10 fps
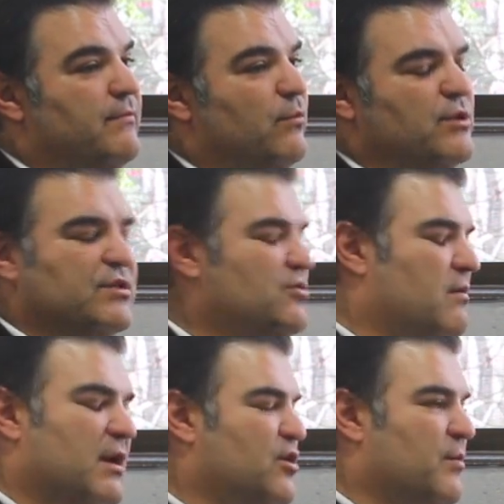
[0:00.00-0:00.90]
which is not
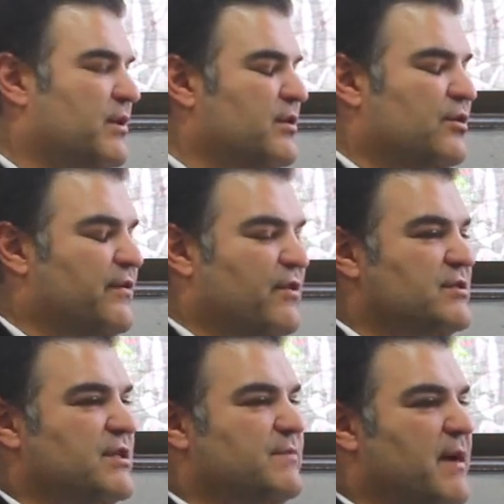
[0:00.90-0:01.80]
uncommon in the
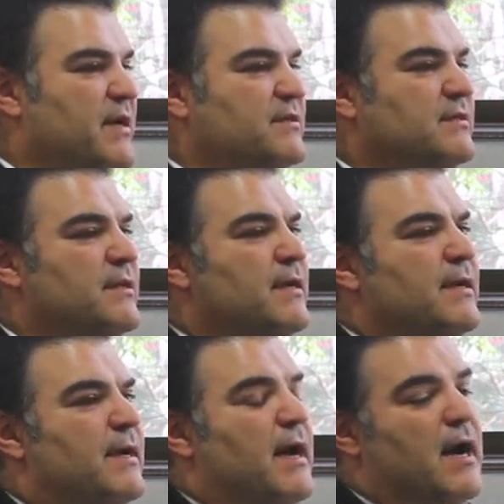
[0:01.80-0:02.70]
university space.
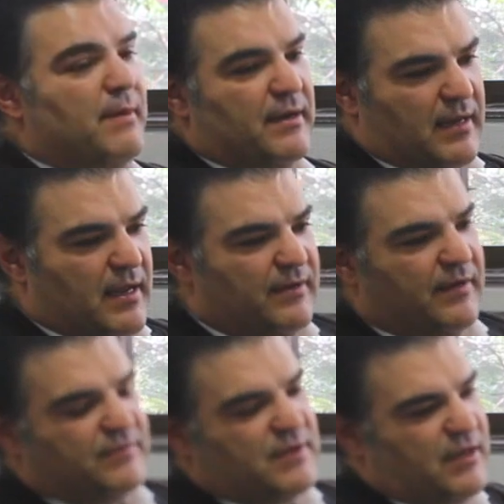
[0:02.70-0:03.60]
And
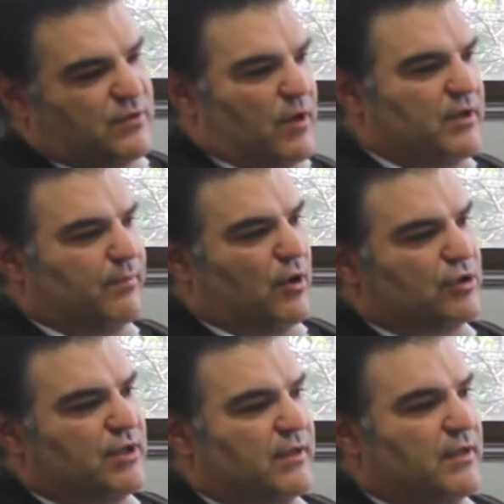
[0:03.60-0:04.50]
they've started to work in the
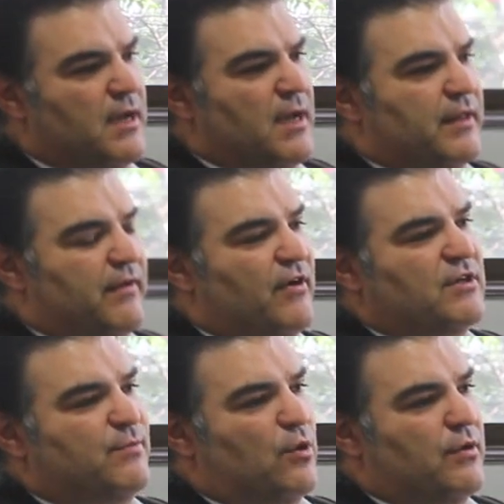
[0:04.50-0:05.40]
blockchain. They're a very
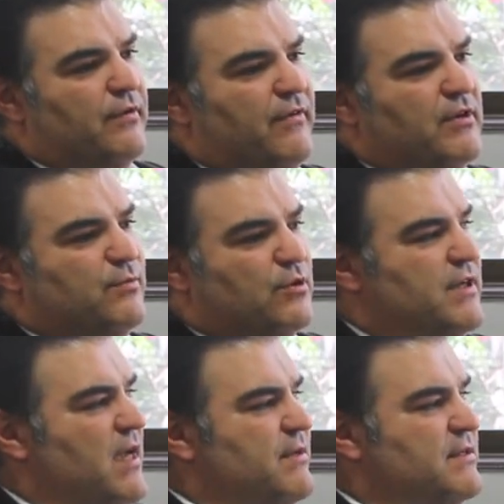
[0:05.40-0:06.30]
small
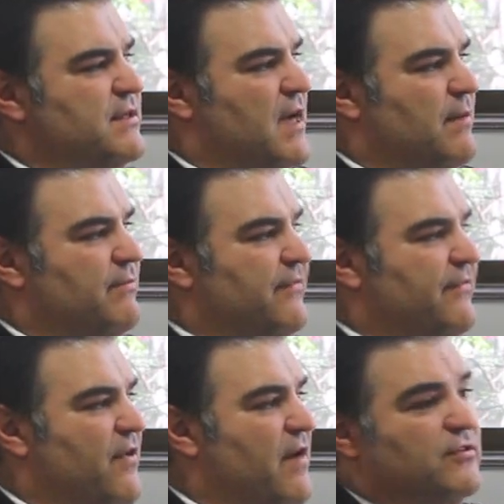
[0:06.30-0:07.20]
team. There's
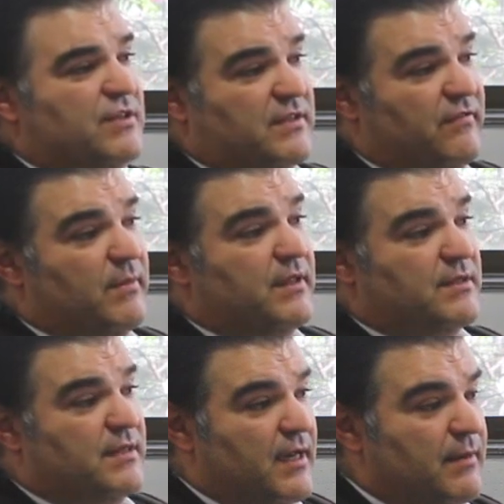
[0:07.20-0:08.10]
5 or 6 of them in the
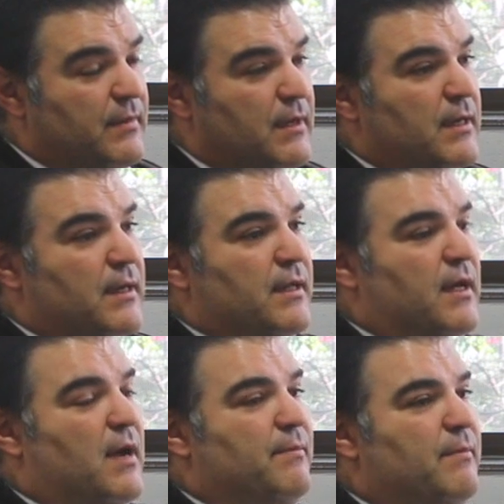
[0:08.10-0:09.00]
team,
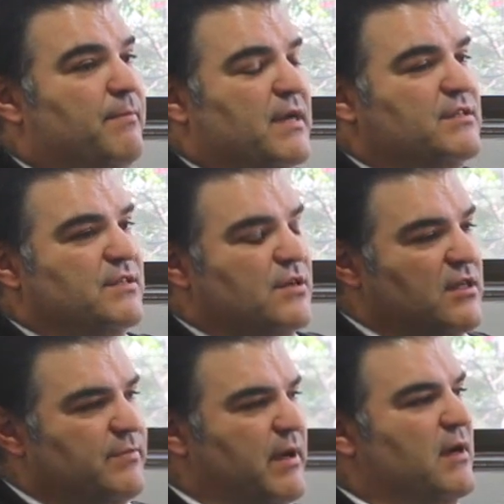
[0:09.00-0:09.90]
but it's designed
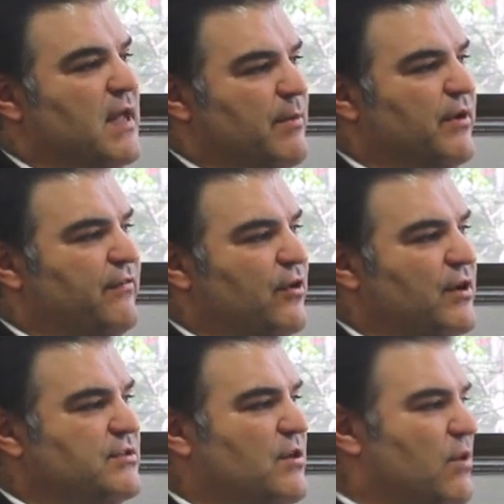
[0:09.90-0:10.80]
to be a collaborative
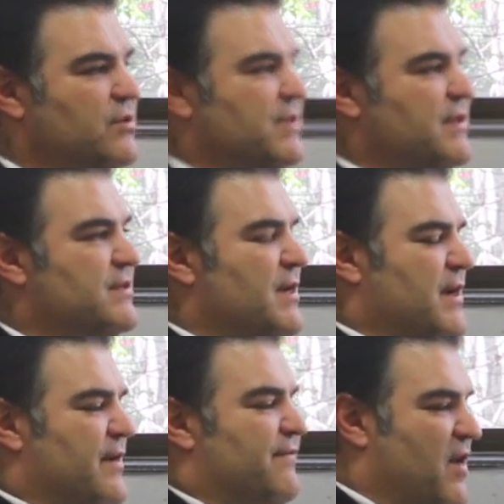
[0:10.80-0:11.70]
unit. So whilst there's
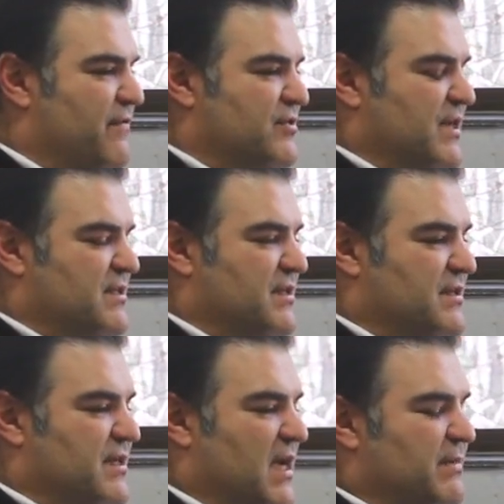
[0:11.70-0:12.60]
5 or 6 in the
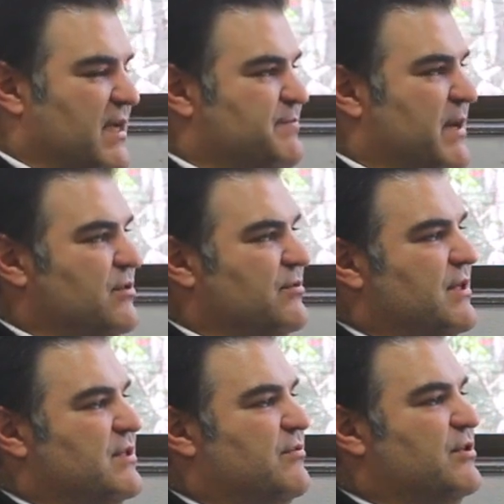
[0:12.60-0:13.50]
team, their
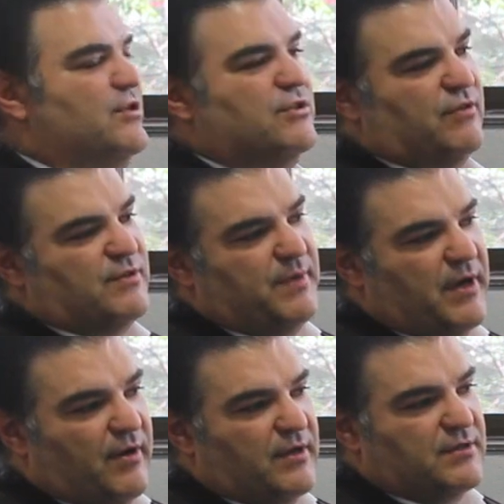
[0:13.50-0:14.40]
specialties are in user
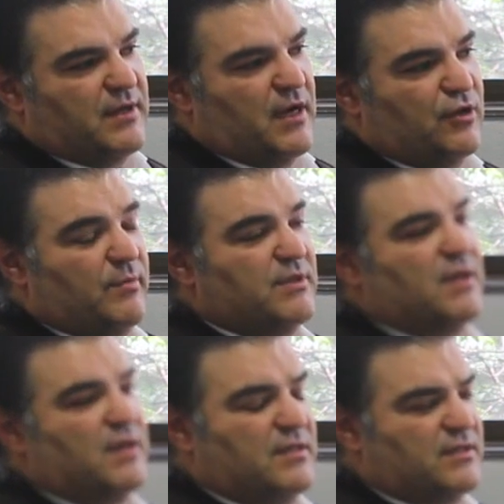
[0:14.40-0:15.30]
experience,
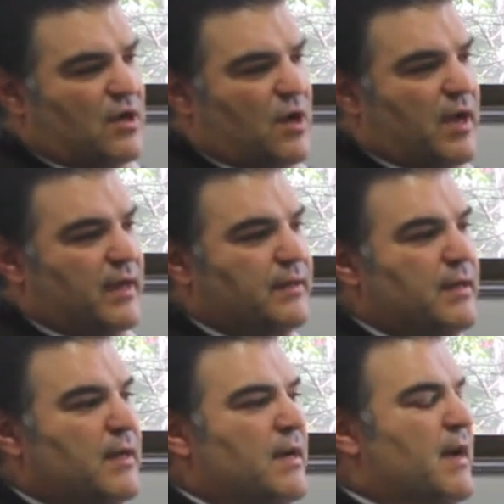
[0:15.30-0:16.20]
human-centered design,
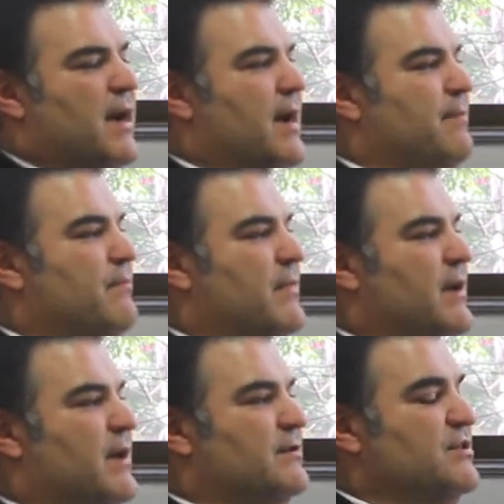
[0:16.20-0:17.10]

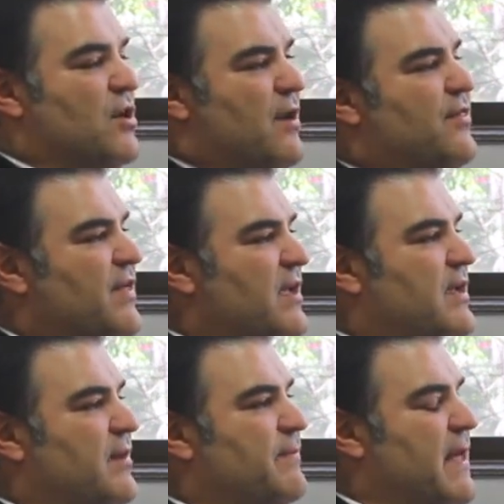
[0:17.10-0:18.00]
design
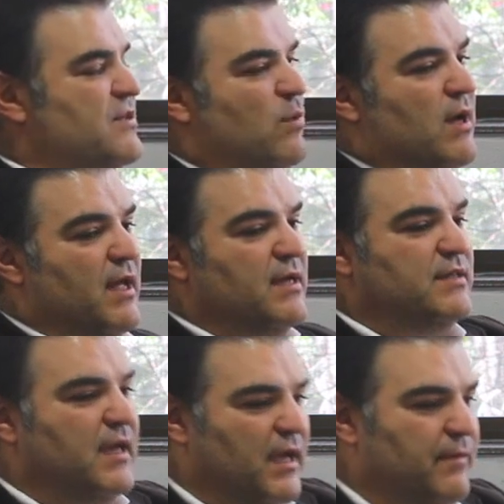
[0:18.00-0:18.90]
thinking, as well as
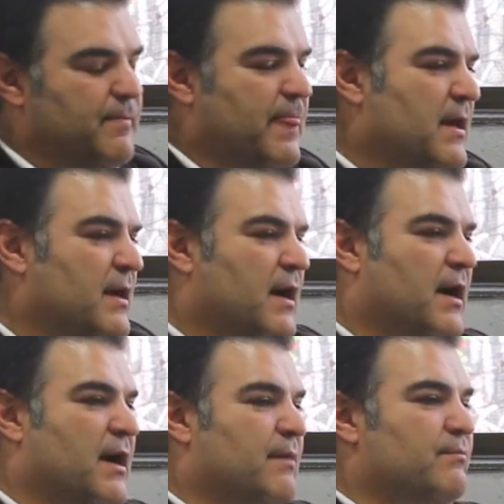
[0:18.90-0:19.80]
in
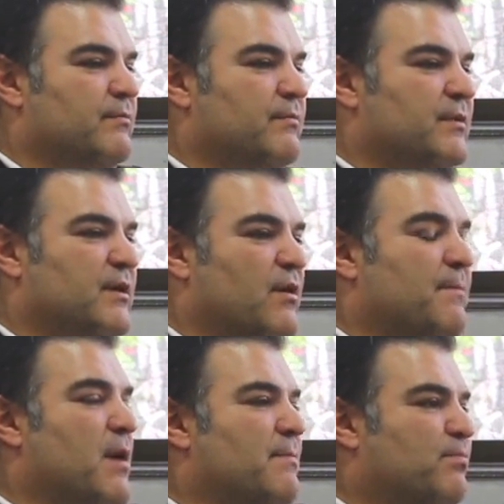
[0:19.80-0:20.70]

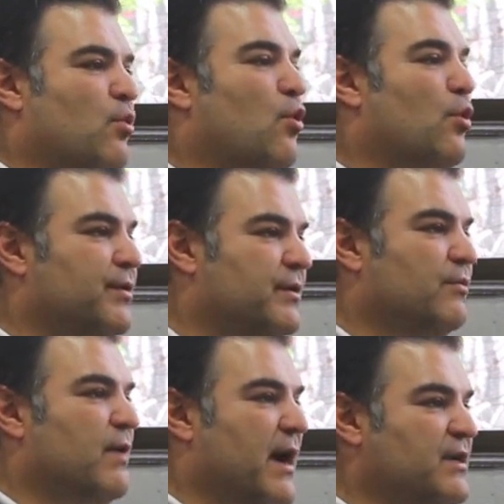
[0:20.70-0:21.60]
a broad
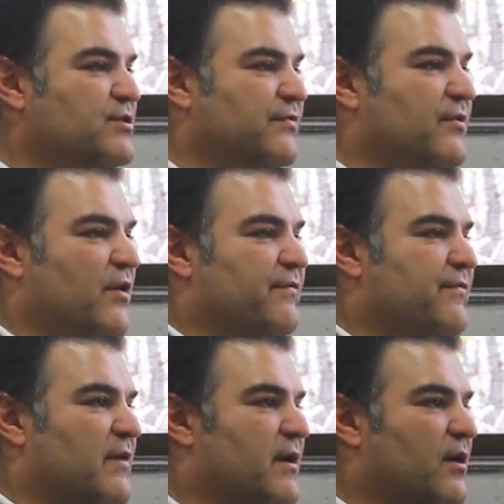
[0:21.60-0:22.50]
range
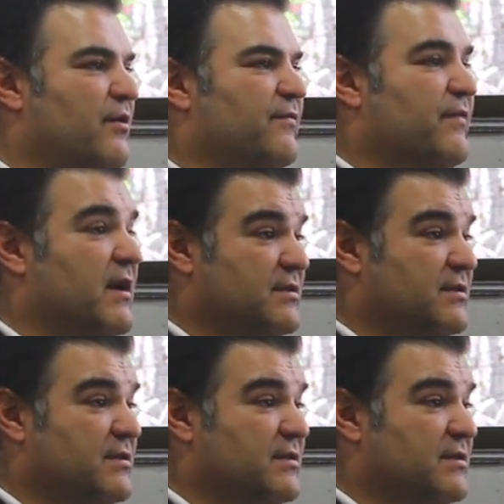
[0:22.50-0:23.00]
of